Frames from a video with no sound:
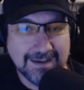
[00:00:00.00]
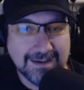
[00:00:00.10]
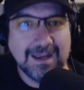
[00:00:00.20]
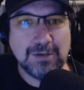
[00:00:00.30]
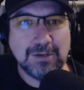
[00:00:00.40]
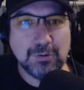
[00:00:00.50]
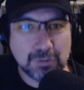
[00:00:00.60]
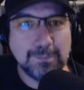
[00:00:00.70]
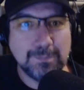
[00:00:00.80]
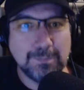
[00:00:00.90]
And you
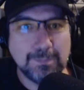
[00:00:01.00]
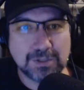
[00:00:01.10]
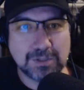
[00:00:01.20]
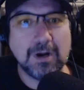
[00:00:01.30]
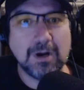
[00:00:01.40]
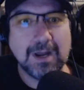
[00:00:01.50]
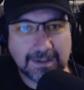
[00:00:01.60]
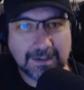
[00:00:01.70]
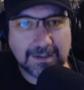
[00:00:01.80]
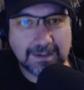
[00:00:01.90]
should be
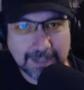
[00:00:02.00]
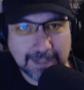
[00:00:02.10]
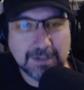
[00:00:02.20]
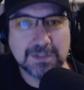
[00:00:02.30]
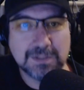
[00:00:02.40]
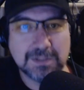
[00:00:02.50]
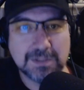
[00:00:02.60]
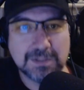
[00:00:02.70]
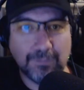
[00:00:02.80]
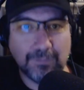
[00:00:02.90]
striving to better
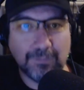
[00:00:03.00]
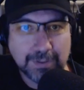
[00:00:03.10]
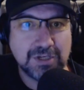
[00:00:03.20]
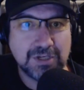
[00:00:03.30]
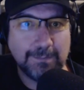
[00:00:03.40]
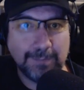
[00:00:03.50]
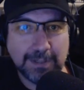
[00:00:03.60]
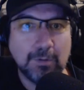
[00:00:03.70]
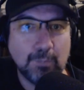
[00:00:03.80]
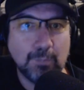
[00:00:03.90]
yourself and reaching
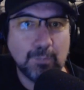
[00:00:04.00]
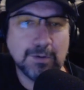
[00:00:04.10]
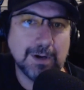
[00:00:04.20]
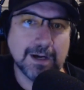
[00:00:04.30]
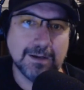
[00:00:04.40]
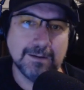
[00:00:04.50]
beyond where you are.